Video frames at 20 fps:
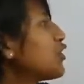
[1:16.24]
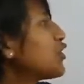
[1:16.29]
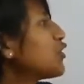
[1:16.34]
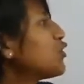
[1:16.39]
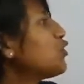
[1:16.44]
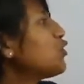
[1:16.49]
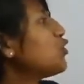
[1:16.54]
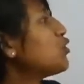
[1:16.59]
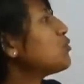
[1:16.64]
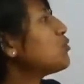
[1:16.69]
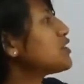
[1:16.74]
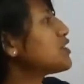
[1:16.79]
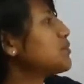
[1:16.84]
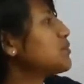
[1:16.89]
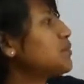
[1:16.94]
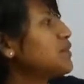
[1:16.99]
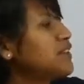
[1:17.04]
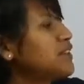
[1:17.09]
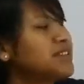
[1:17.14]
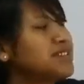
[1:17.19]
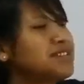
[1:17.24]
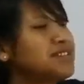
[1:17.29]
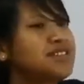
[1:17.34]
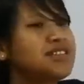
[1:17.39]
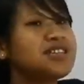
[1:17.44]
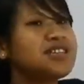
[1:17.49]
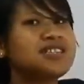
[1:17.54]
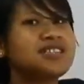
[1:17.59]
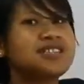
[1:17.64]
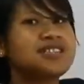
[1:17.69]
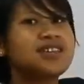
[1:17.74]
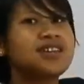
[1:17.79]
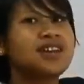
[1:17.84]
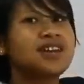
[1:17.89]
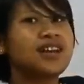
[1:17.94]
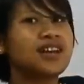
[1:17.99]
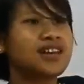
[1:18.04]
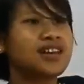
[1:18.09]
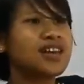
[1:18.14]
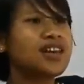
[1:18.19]
vacuum, the speed is this,
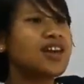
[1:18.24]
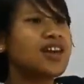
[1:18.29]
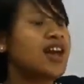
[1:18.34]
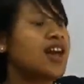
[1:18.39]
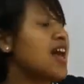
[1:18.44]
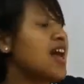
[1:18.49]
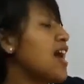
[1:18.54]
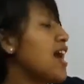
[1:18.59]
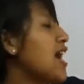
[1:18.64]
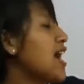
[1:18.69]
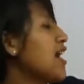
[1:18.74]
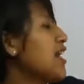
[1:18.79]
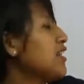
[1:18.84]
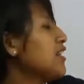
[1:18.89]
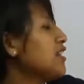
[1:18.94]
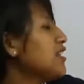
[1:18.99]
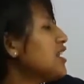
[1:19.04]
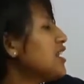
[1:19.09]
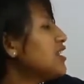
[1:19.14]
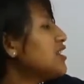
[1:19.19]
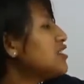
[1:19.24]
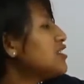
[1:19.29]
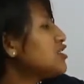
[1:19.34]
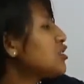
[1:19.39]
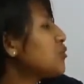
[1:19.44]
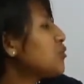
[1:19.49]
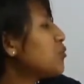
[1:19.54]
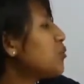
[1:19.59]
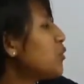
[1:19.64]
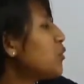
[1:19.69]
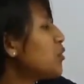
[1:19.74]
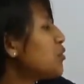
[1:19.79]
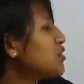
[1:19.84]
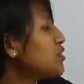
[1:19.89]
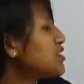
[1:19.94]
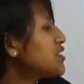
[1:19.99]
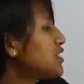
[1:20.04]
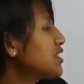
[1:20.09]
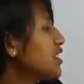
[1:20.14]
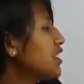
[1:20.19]
okay, and then
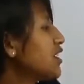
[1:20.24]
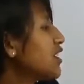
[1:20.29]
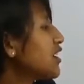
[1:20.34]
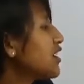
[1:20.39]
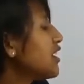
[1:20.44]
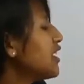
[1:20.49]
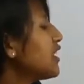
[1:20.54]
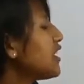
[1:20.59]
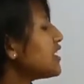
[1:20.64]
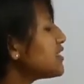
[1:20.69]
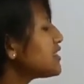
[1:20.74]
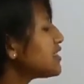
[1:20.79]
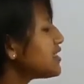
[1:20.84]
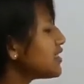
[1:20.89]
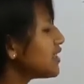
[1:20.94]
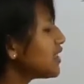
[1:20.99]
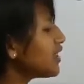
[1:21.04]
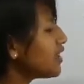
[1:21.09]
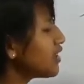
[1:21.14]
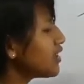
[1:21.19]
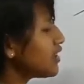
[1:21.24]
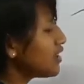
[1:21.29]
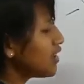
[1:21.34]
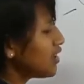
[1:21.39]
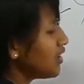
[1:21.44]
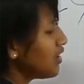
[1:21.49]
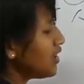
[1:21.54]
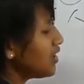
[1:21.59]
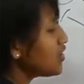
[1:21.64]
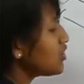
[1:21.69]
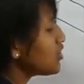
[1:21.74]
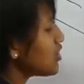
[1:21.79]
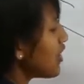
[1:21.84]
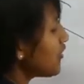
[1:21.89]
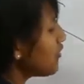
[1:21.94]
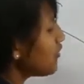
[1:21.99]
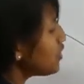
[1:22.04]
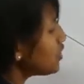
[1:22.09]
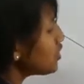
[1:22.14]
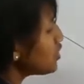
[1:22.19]
suppose, okay, let's say it
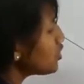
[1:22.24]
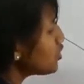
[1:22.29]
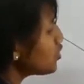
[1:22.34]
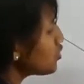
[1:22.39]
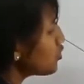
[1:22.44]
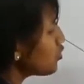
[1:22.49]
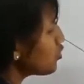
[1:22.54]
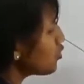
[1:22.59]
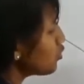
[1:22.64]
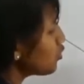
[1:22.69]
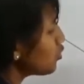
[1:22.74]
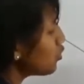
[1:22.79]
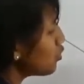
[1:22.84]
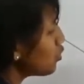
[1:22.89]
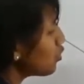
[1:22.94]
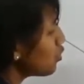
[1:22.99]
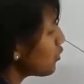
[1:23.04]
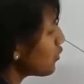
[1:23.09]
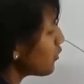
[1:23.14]
travels through